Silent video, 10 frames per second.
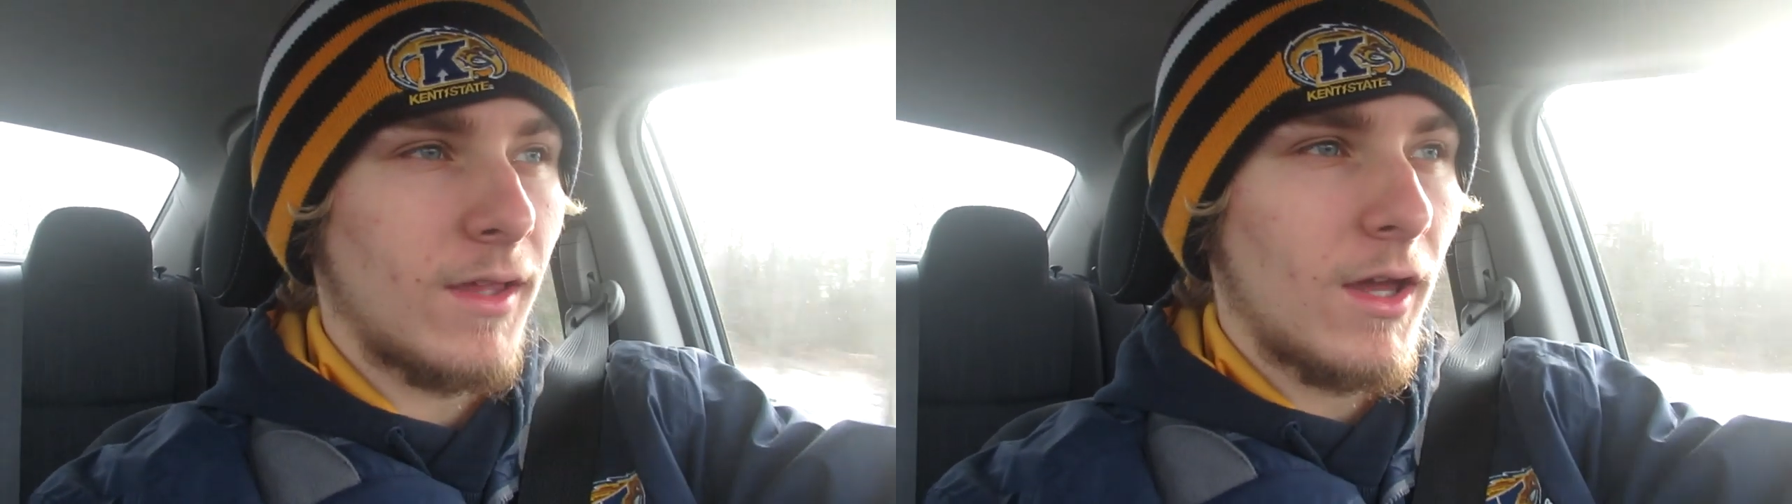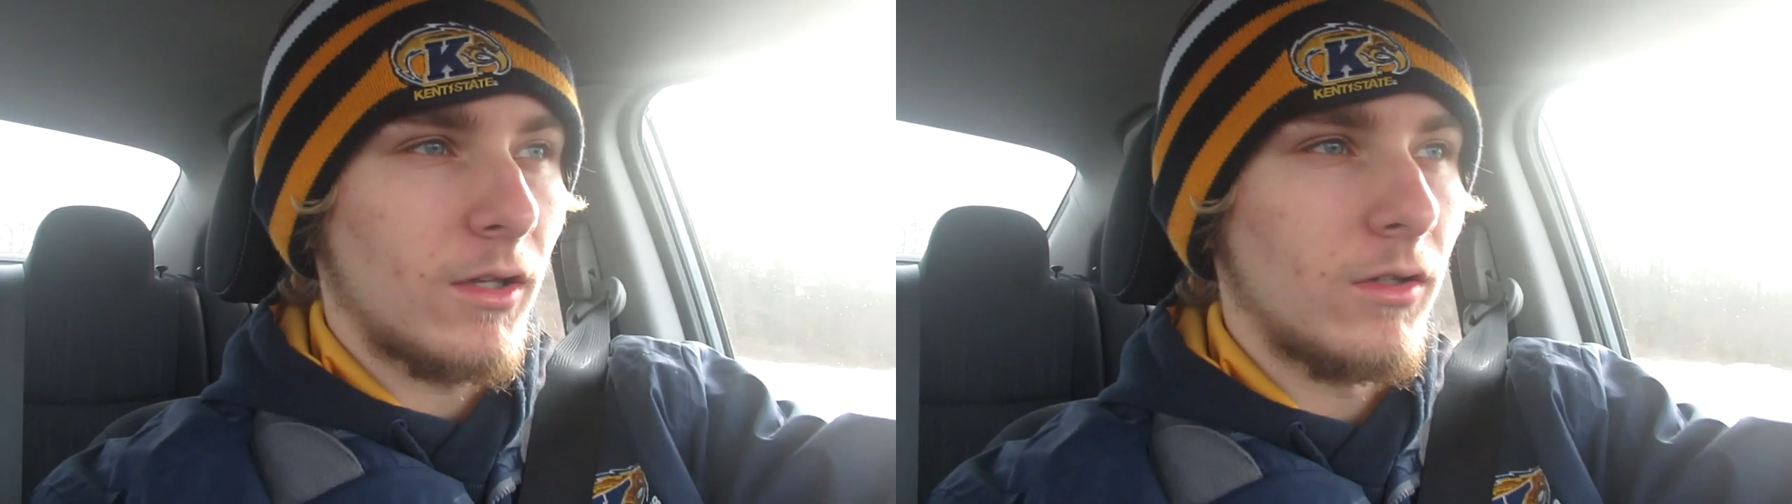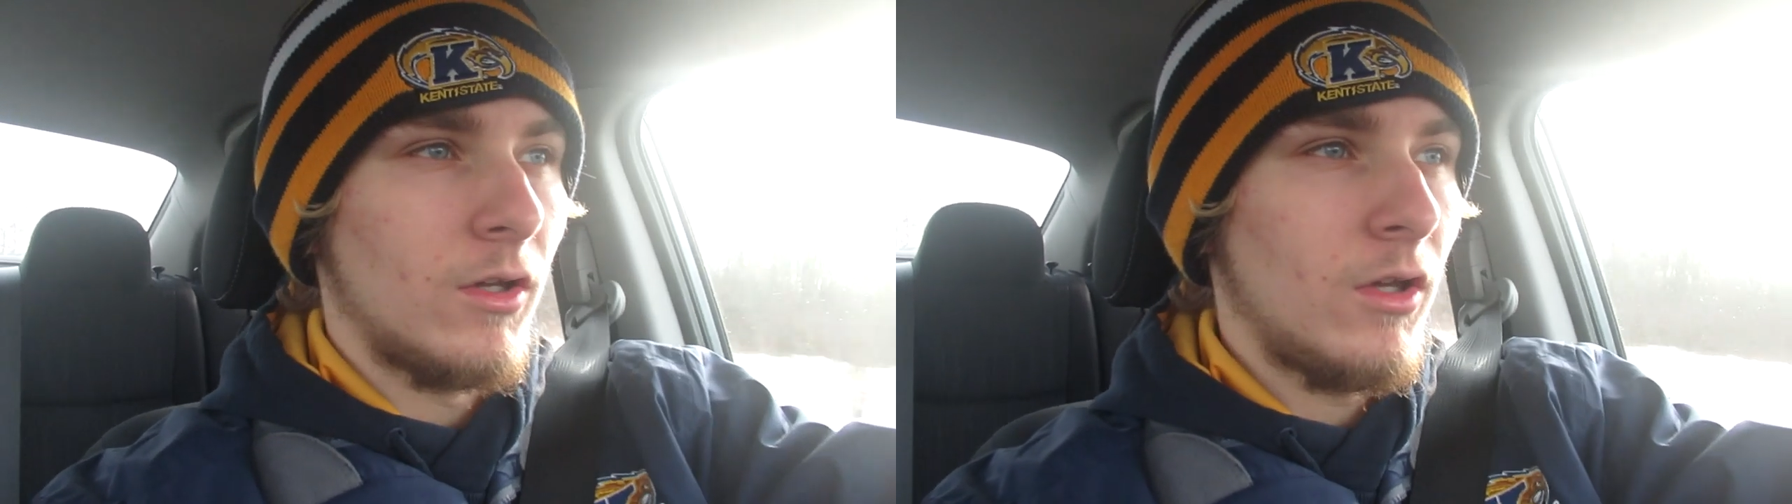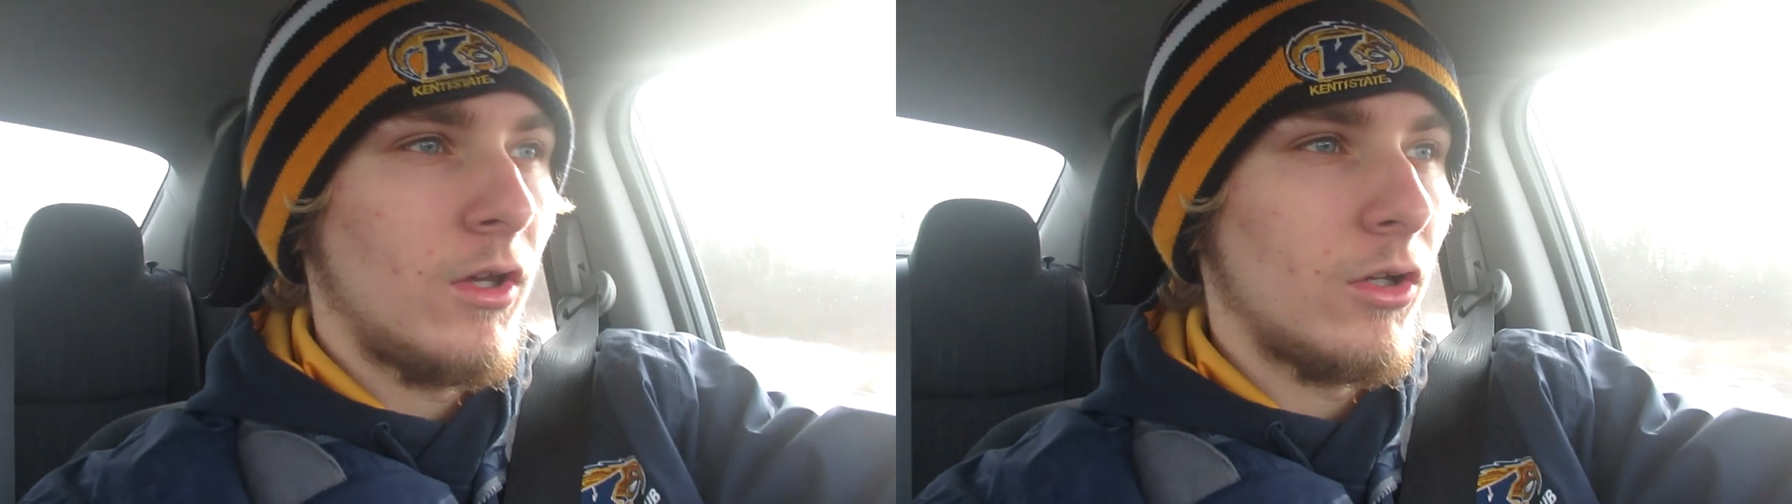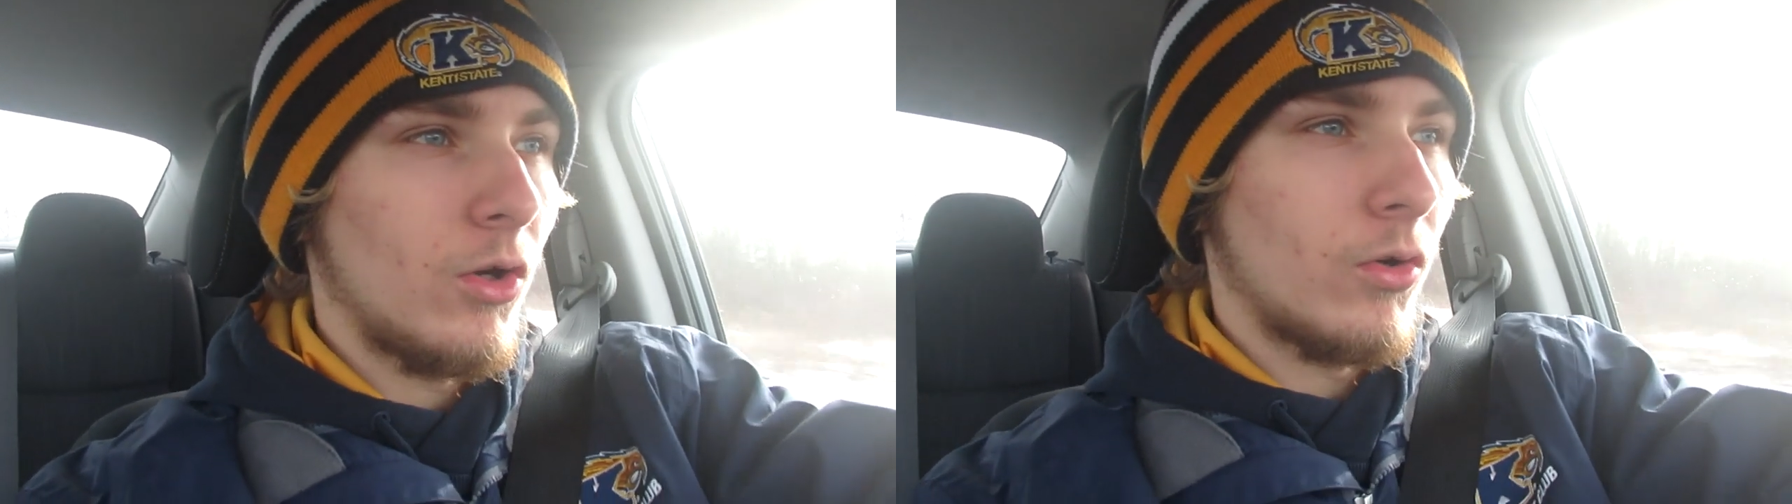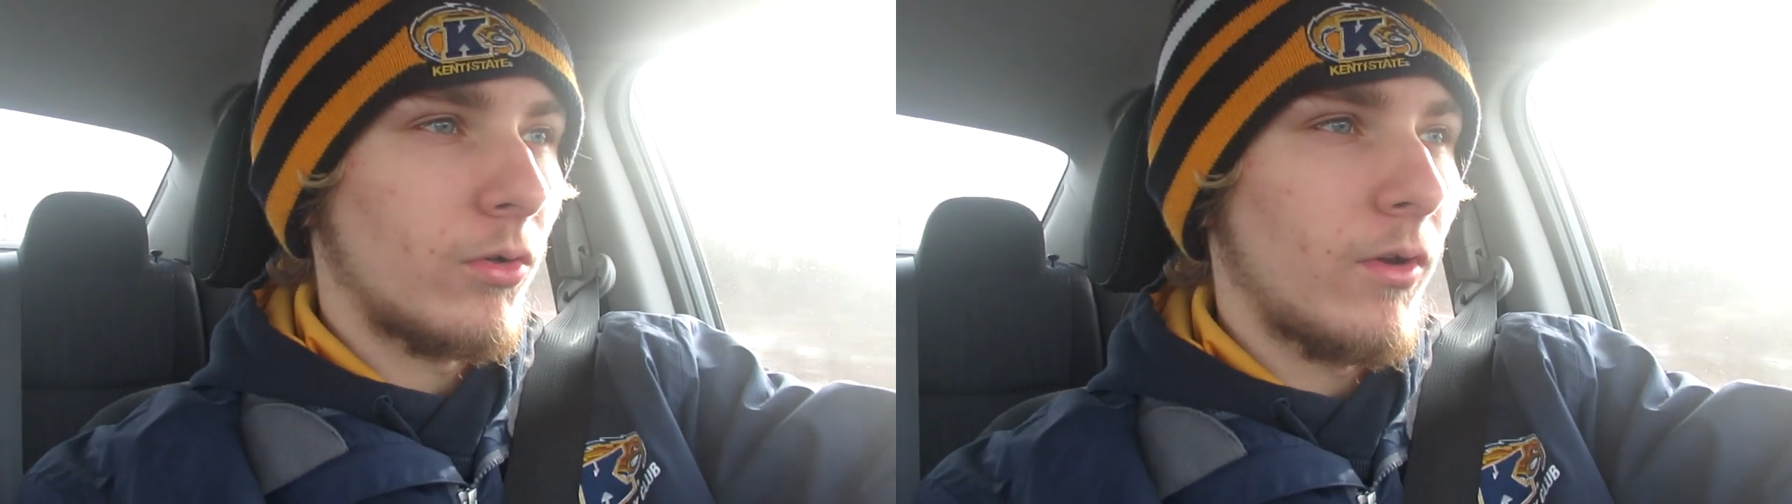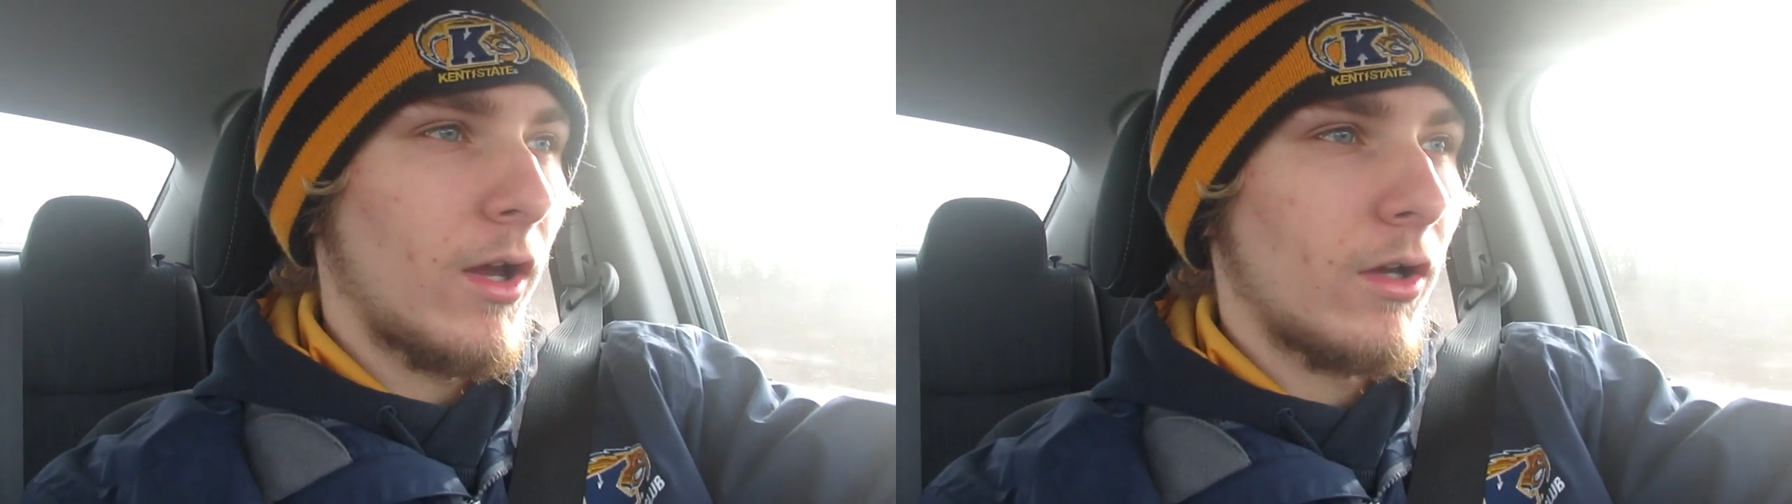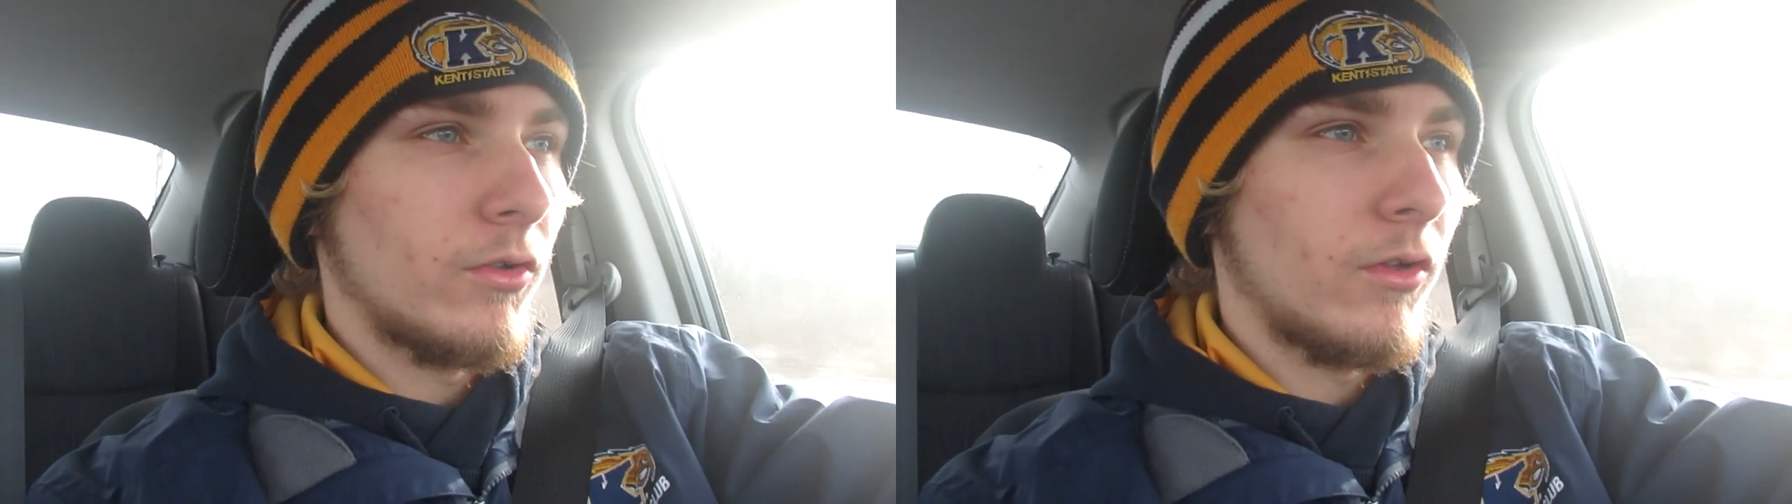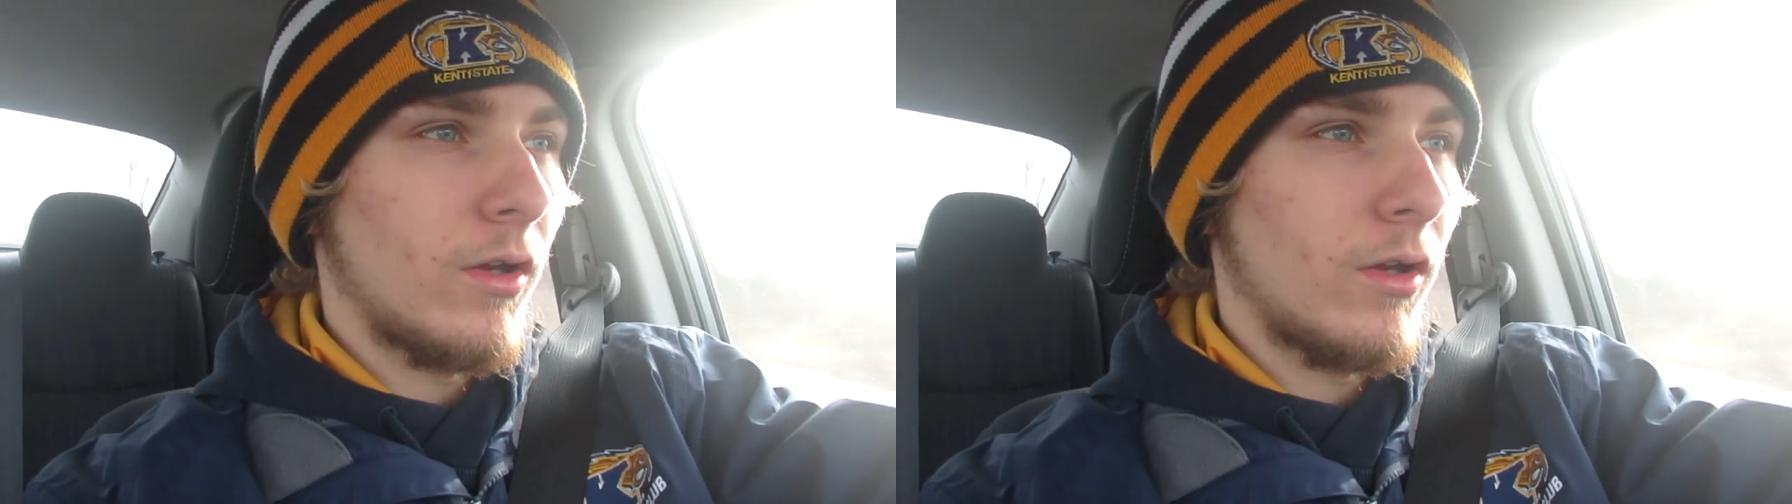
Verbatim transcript: that going around.